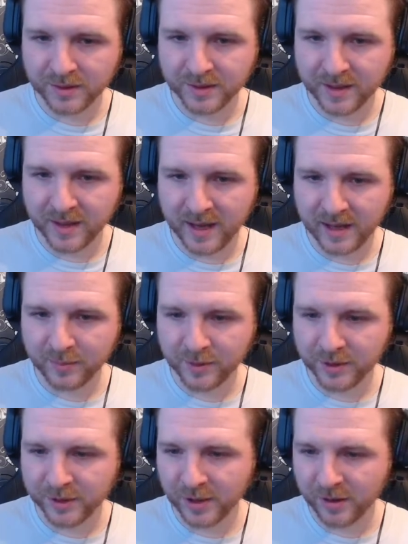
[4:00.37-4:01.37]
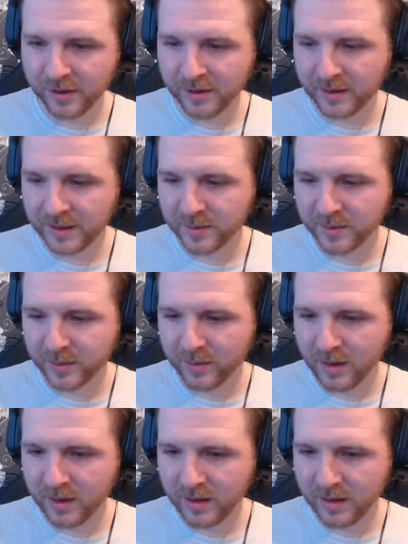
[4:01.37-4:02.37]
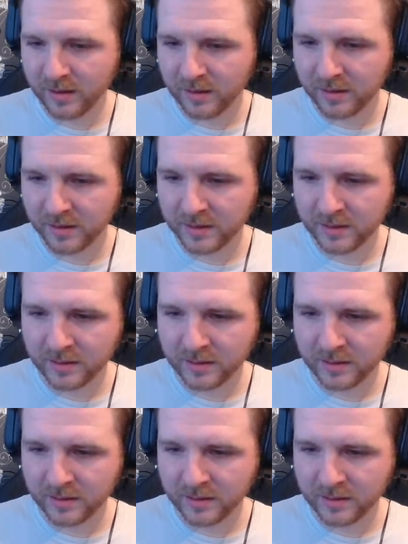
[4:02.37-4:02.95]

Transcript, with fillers: to the head with a shotgun, that's pretty good.